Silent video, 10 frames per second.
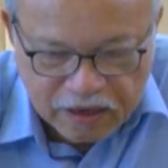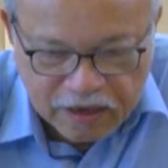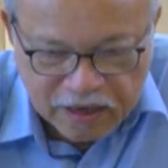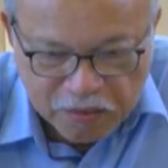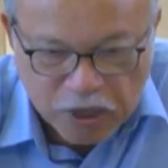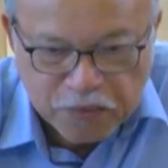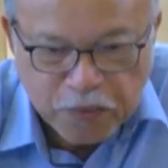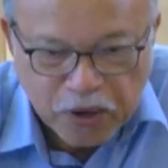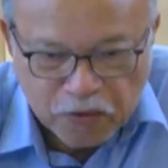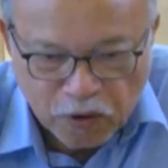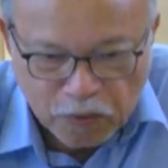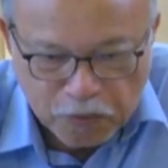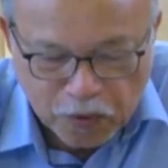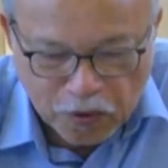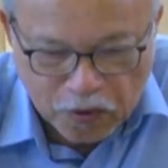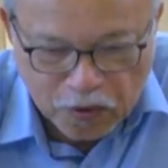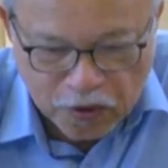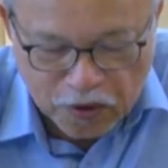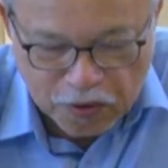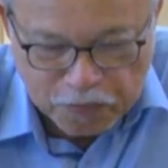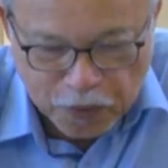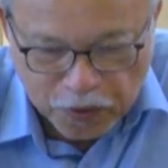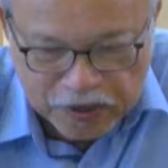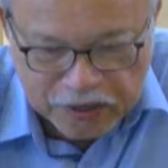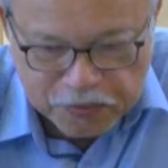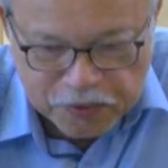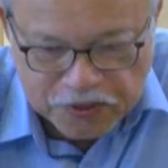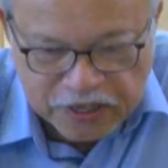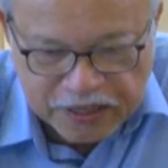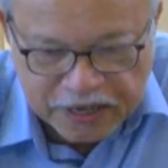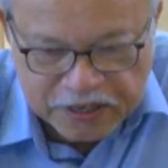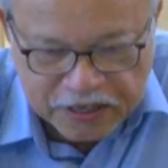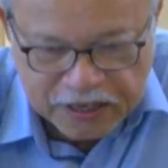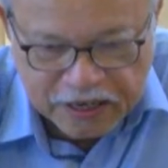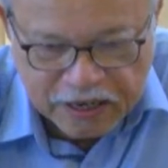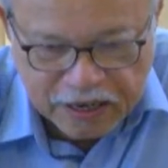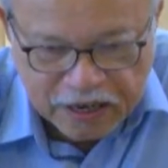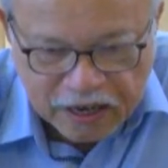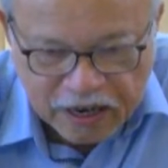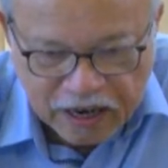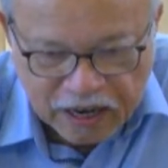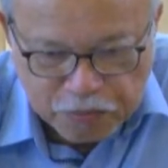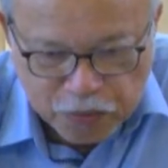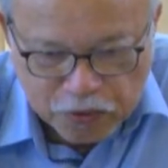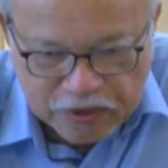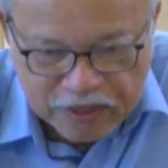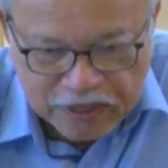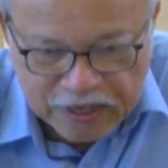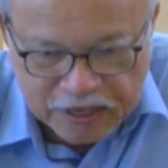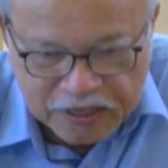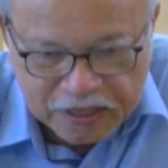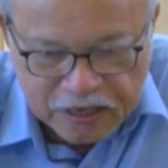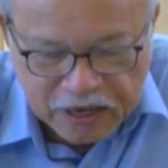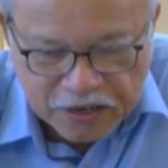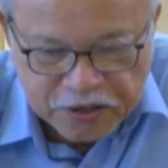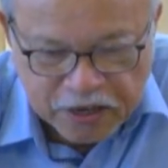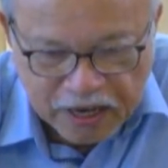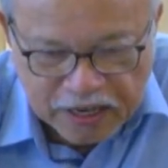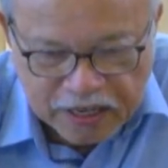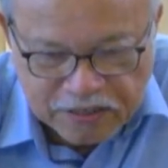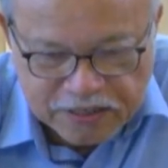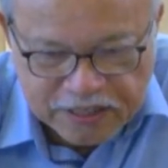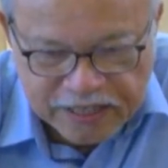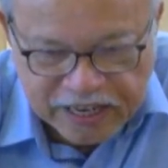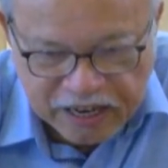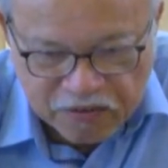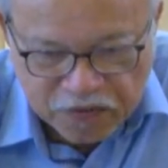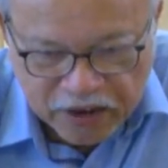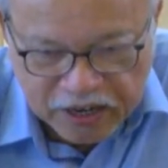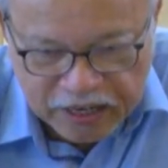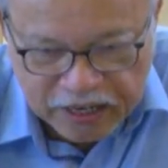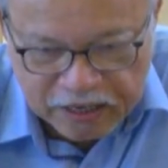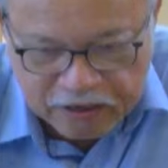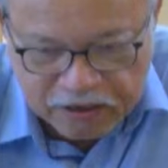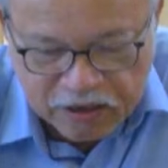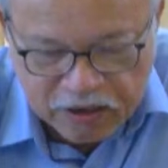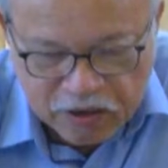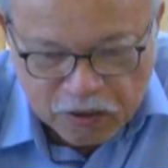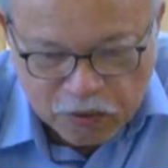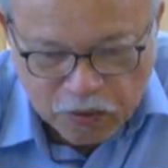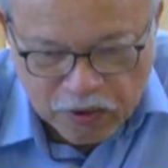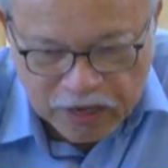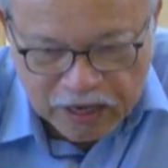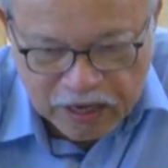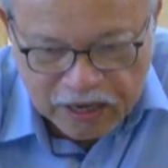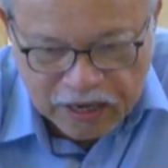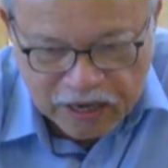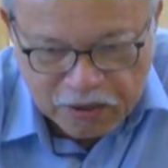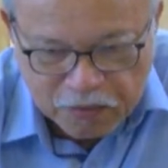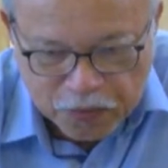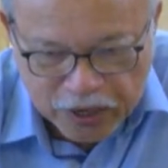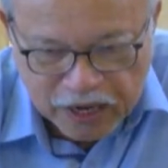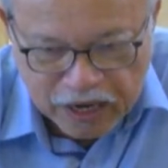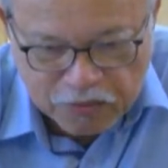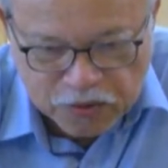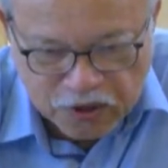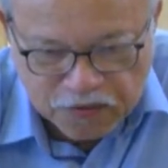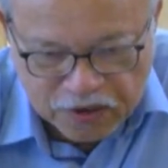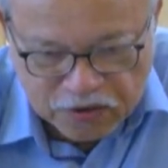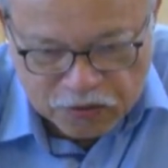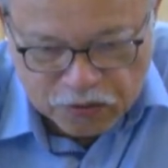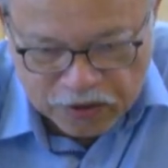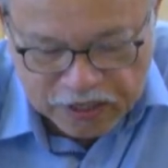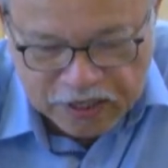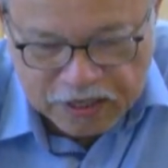In my power of uh, presentation, I put here Syair Sidang Fakir oleh by Hamzah Fansuri,